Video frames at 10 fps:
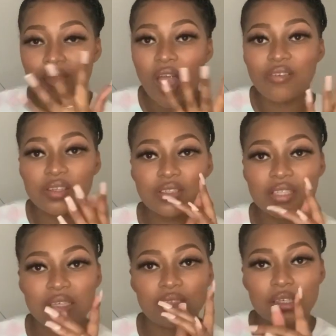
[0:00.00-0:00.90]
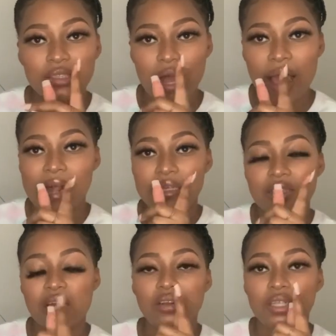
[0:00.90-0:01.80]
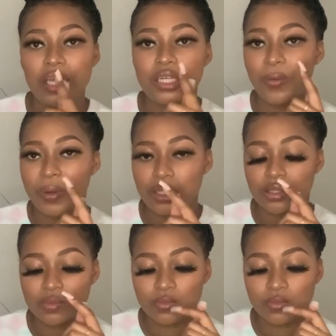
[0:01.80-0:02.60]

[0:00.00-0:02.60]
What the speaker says: Ever since I started gaining weight,